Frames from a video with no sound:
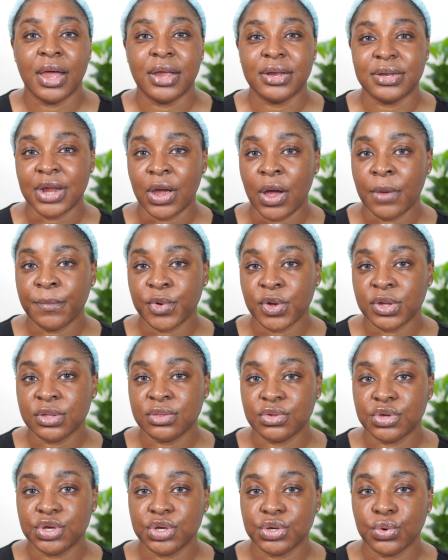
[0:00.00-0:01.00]
Now I'm going
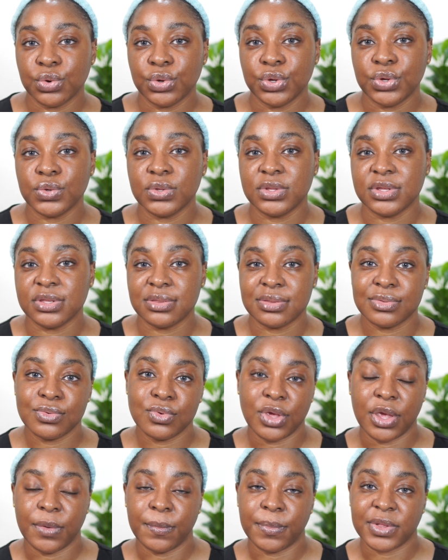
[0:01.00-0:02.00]
to show you the 2
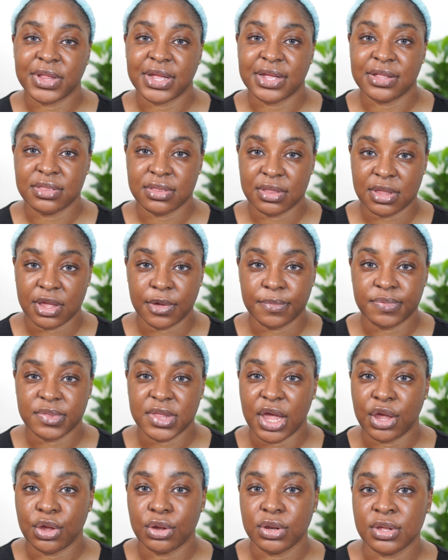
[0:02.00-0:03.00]
important steps
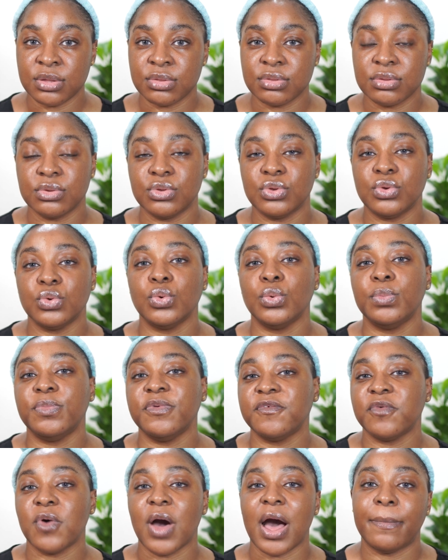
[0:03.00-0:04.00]
that you need to do
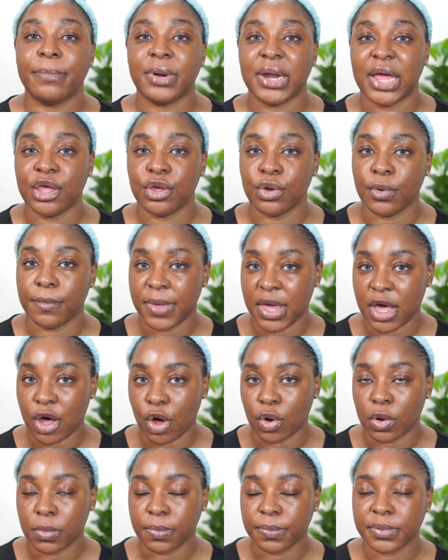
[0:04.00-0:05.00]
before applying your
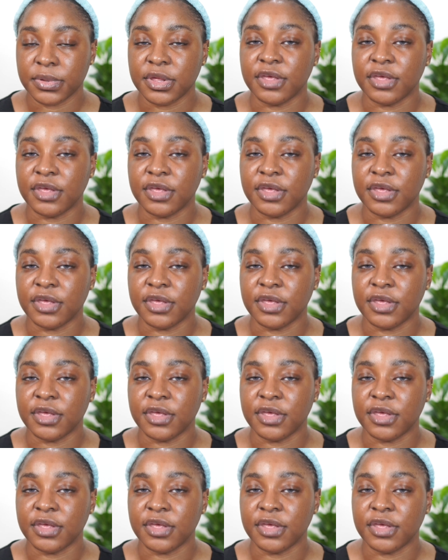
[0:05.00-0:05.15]
makeup